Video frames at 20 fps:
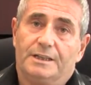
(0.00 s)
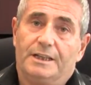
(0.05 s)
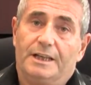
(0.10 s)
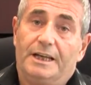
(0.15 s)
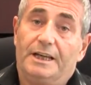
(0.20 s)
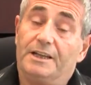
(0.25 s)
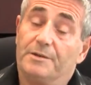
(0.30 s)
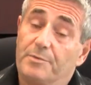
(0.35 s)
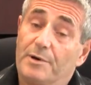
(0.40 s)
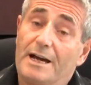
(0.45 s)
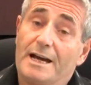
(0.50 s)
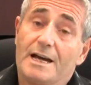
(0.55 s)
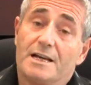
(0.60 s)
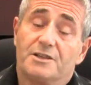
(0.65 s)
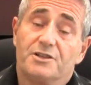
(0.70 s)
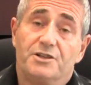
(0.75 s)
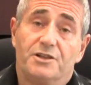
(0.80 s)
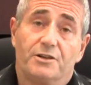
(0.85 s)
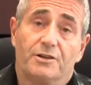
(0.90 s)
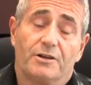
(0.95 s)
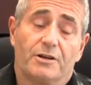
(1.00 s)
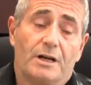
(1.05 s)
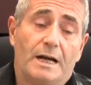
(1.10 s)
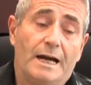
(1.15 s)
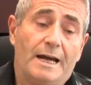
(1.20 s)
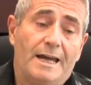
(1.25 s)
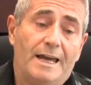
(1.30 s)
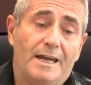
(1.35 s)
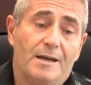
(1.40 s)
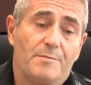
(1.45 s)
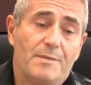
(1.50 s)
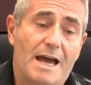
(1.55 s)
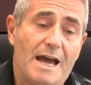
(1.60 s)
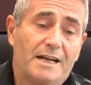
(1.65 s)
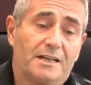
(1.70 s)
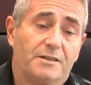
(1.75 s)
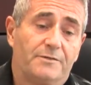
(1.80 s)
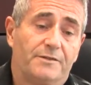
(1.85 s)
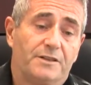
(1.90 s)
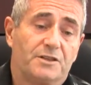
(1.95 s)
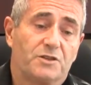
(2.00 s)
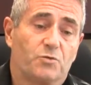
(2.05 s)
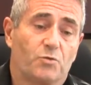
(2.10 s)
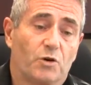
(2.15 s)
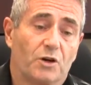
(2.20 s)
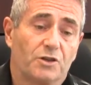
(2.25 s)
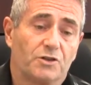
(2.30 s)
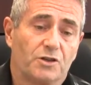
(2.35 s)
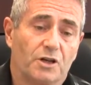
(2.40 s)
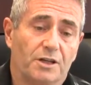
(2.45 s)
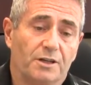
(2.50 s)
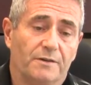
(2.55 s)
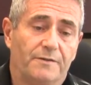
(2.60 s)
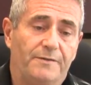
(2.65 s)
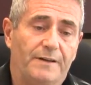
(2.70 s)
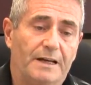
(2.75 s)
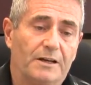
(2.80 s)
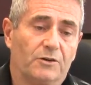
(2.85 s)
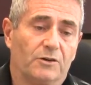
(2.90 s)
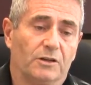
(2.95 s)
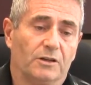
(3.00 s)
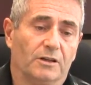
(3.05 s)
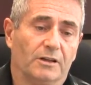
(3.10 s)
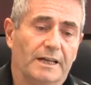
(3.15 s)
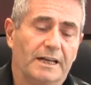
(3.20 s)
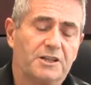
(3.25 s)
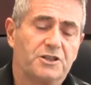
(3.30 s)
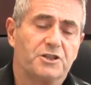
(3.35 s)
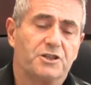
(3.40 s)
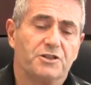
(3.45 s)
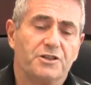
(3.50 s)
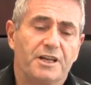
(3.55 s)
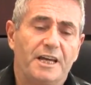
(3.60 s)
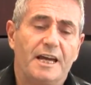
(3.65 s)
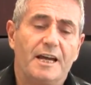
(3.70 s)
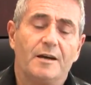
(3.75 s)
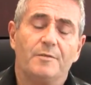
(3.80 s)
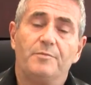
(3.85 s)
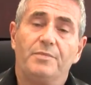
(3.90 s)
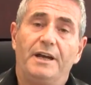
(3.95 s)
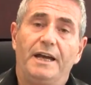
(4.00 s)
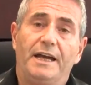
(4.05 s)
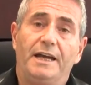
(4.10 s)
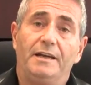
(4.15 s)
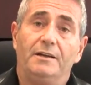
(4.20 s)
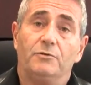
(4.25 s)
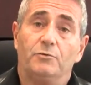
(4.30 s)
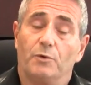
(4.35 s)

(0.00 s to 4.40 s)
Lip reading: In the past year, IAM activists worked on the federal election campaign.